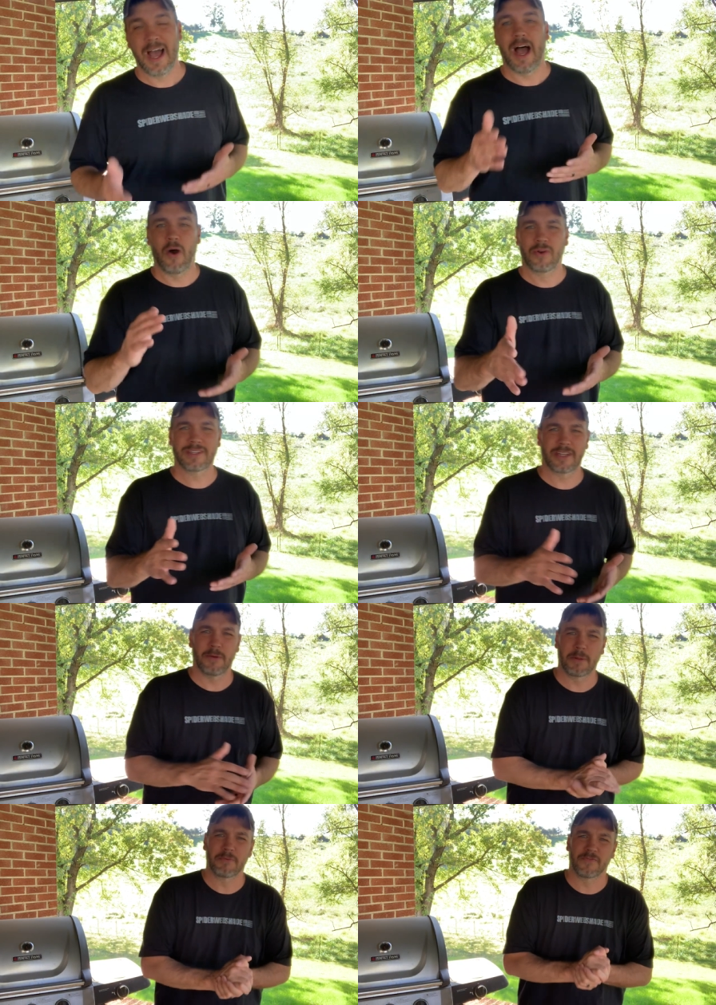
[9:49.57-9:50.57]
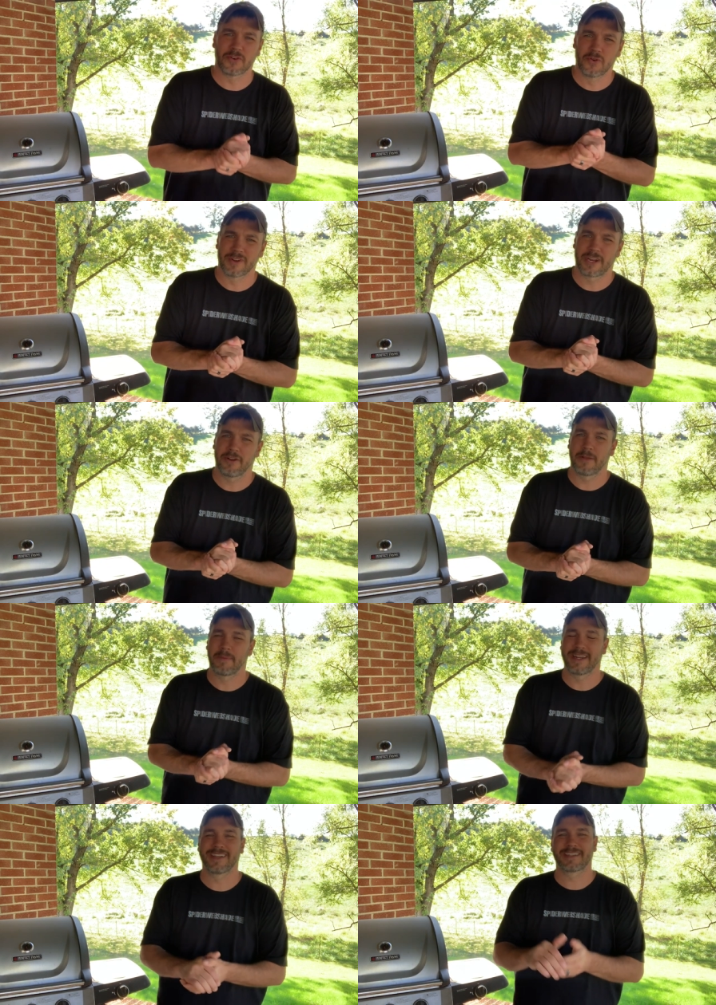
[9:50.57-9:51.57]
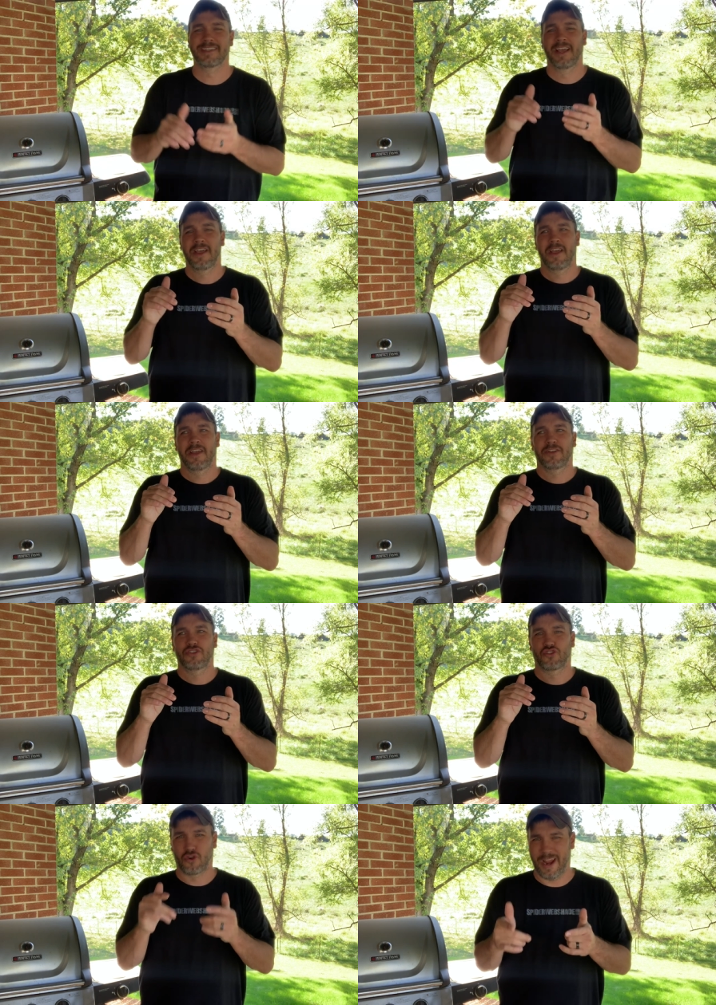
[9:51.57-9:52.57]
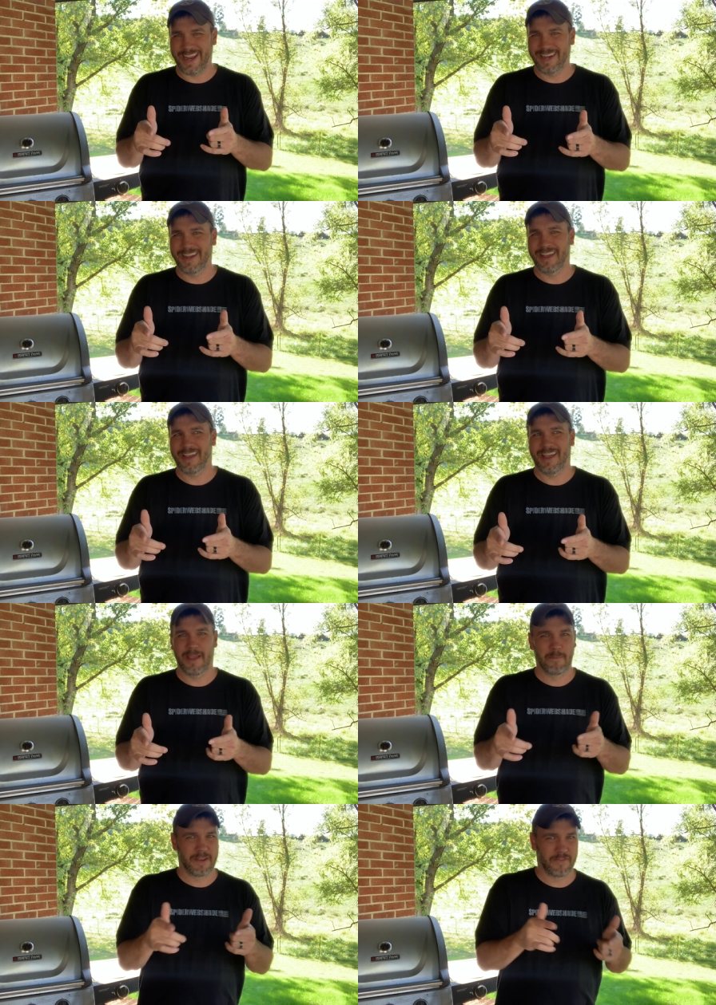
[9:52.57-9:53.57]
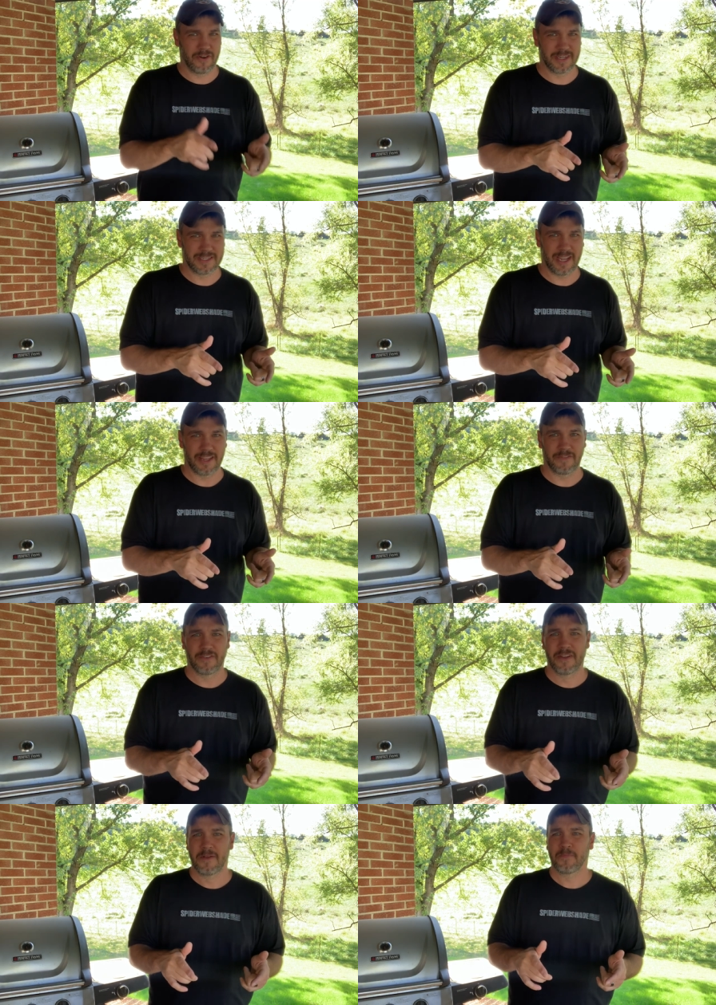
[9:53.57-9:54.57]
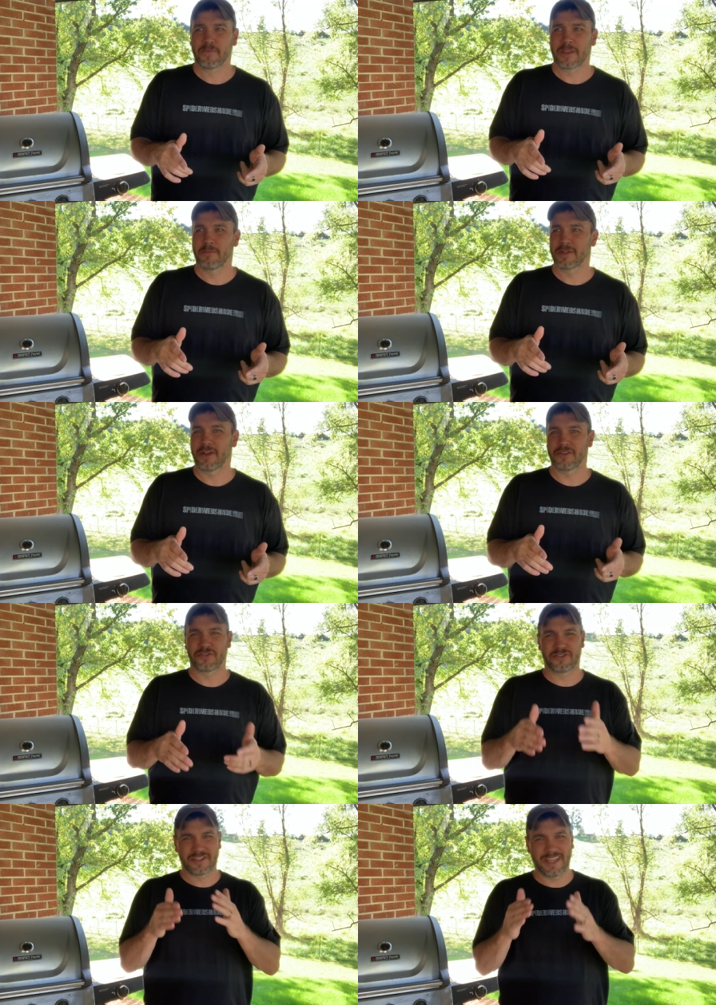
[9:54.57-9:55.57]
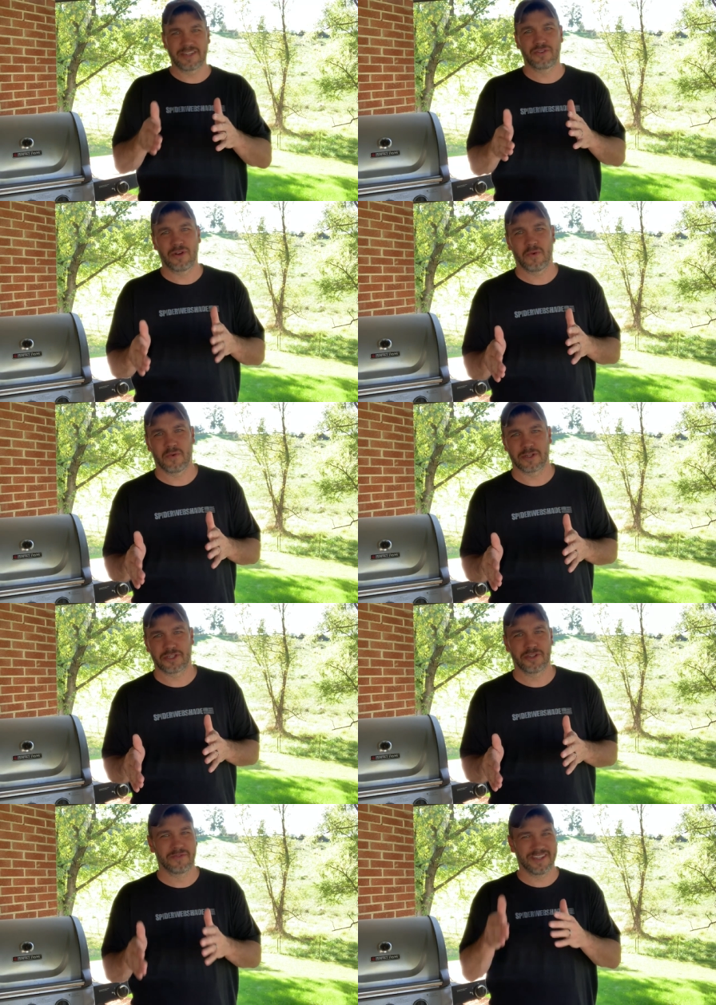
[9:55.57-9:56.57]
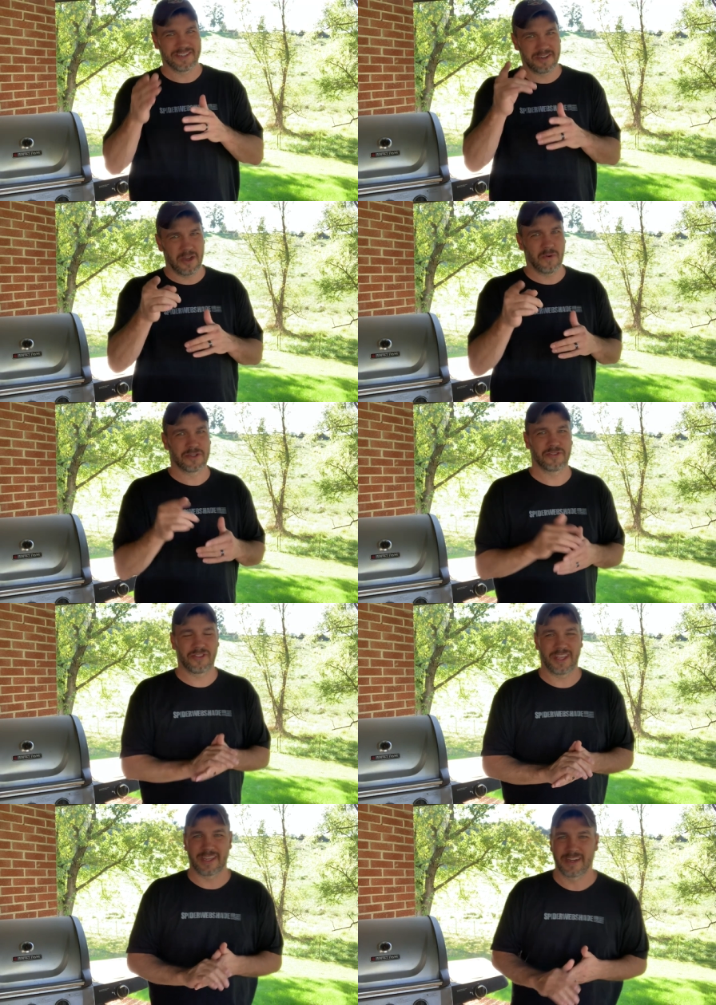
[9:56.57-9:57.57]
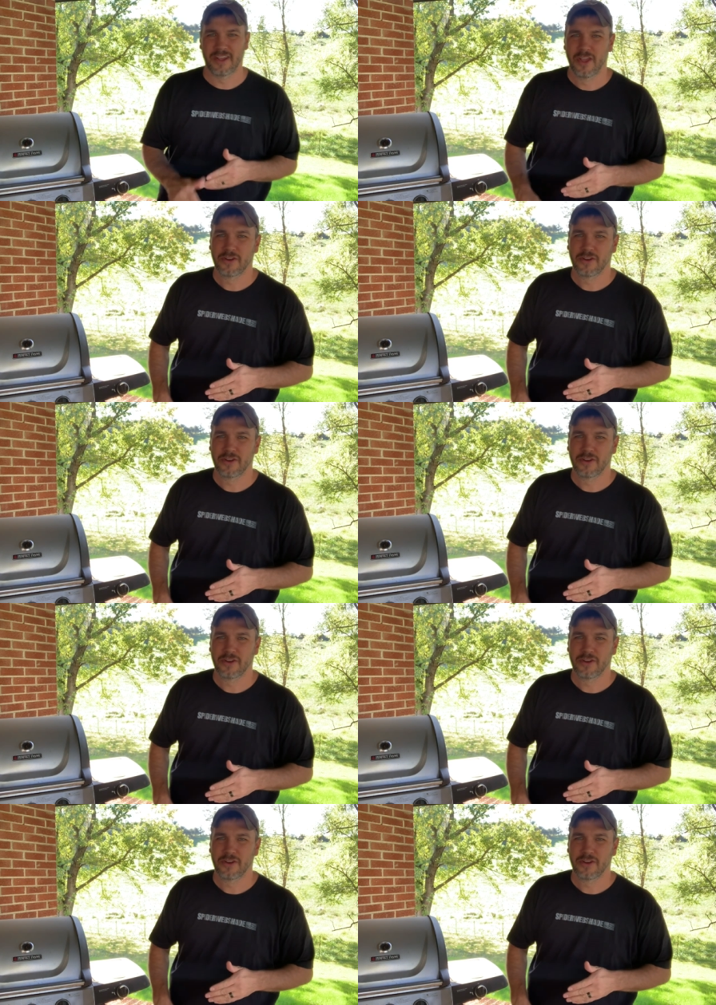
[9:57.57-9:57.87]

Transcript: I always tell people, if you're going to carry appendix, train and be very safe, because there's things you don't want to shoot and it's not what you're thinking.